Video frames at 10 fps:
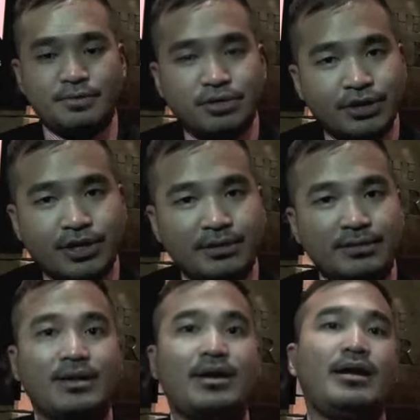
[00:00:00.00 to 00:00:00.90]
Third,
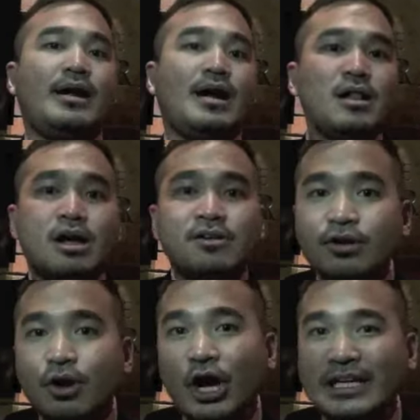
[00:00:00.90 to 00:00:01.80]
a lot of
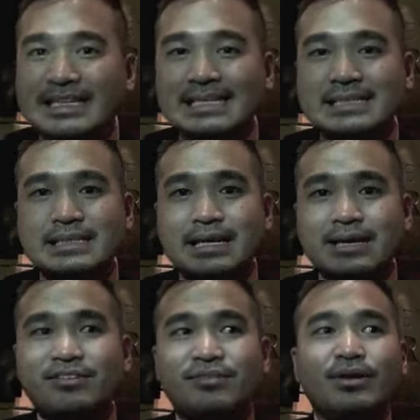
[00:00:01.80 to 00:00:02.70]
the content
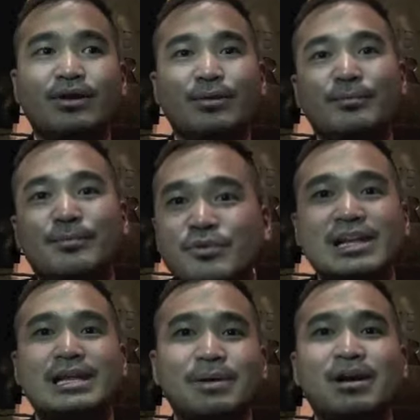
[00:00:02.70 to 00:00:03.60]
is
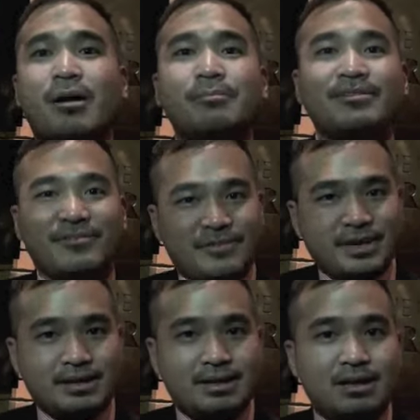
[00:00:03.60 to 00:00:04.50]
really becoming
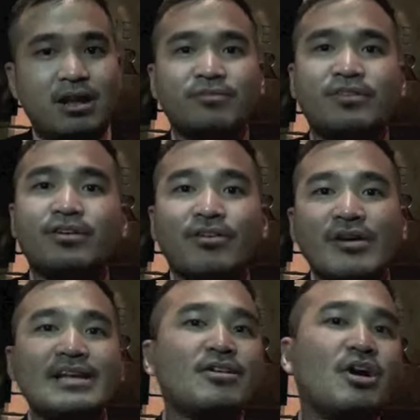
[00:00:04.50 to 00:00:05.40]
free. A lot of the
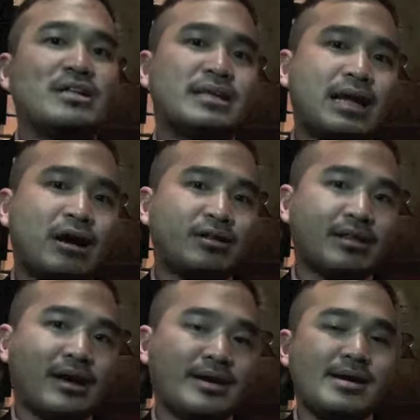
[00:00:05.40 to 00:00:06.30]
great content out
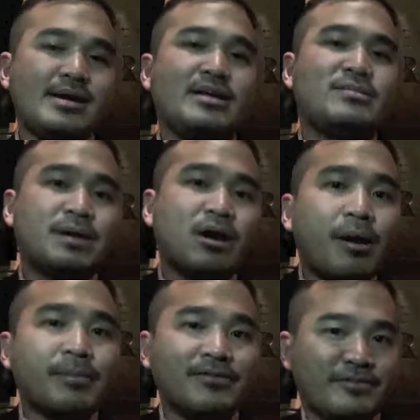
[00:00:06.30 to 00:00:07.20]
there is
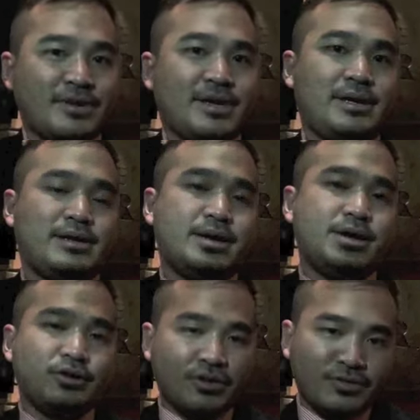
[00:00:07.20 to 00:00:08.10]
becoming free.
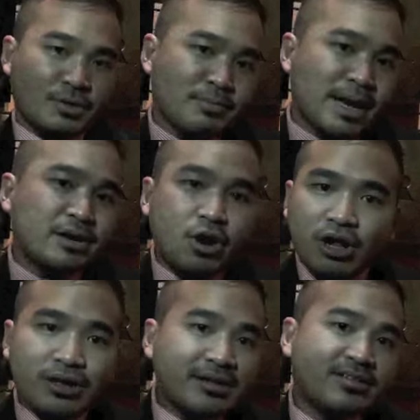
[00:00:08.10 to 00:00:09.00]
So if you combine
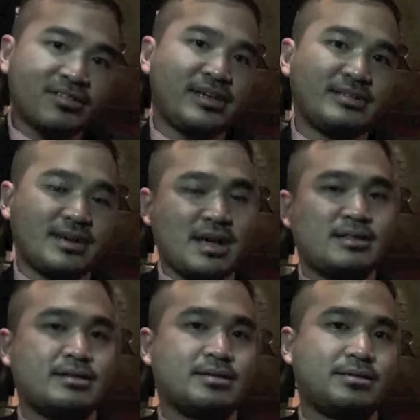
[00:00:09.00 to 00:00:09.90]
all these three
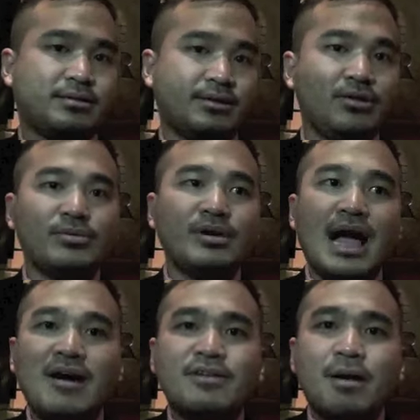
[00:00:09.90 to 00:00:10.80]
together, you will
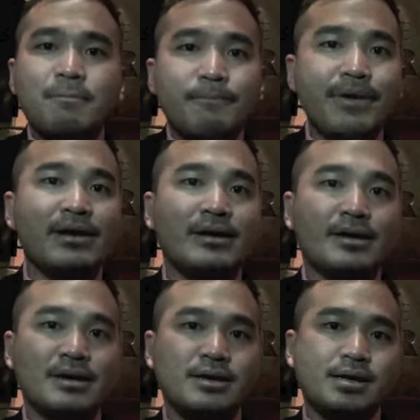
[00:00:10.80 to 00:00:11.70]
have a
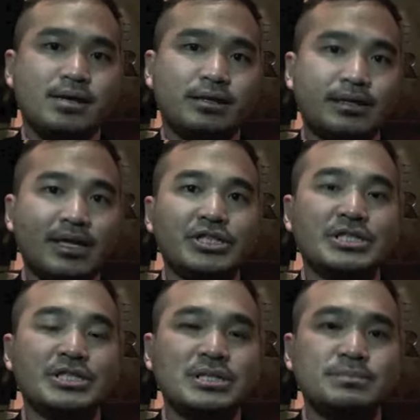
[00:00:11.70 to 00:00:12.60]
bigger
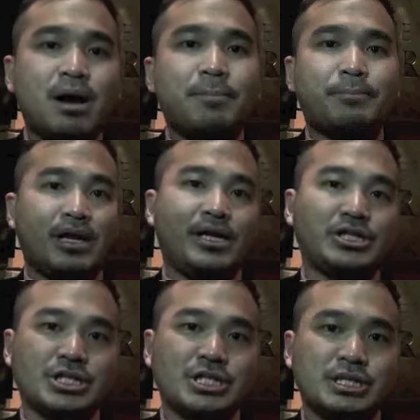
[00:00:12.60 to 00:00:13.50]
digital
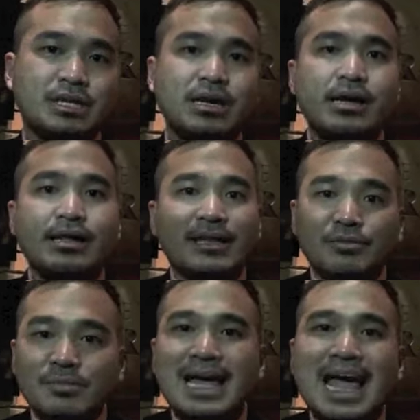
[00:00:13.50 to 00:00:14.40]
population that
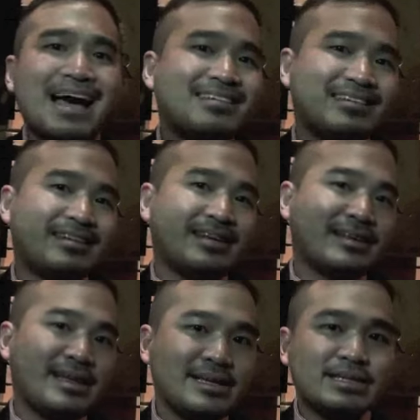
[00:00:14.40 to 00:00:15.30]
will be
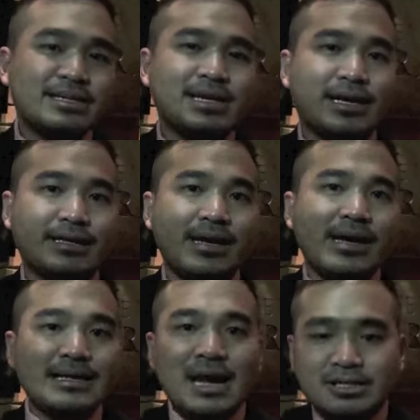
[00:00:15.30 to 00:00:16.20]
accessing the
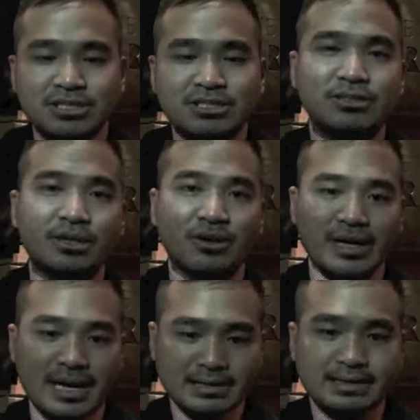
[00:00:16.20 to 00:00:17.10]
internet, not just on a
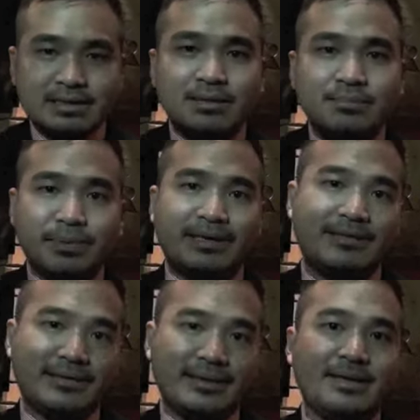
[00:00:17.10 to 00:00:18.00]
connected
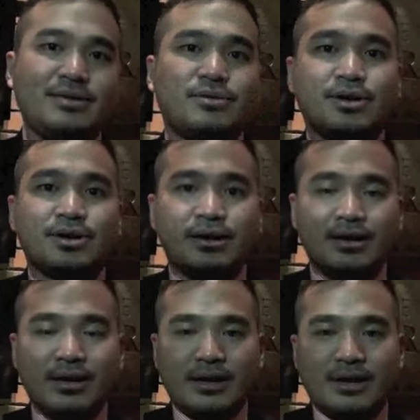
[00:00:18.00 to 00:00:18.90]
PC or
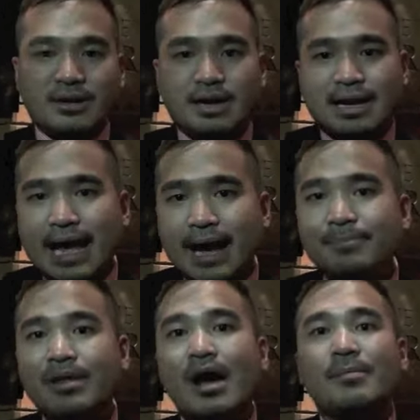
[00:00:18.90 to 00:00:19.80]
a
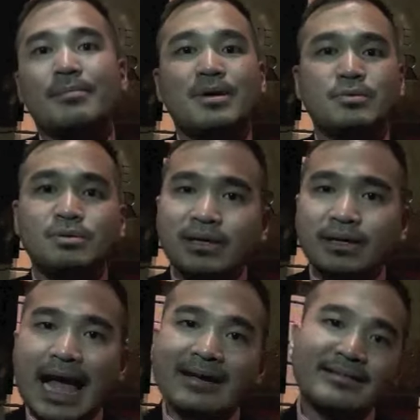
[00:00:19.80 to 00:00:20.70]
laptop, but will
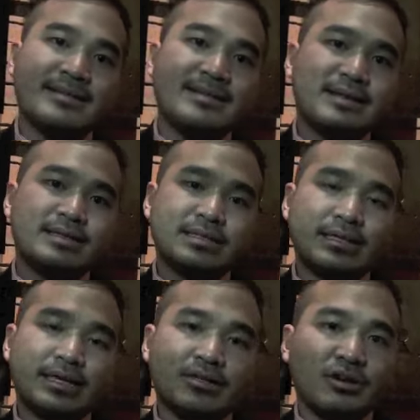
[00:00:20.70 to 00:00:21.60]
be accessing the
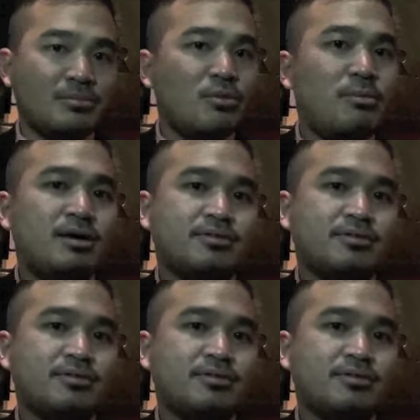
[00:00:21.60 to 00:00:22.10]
internet on a mobile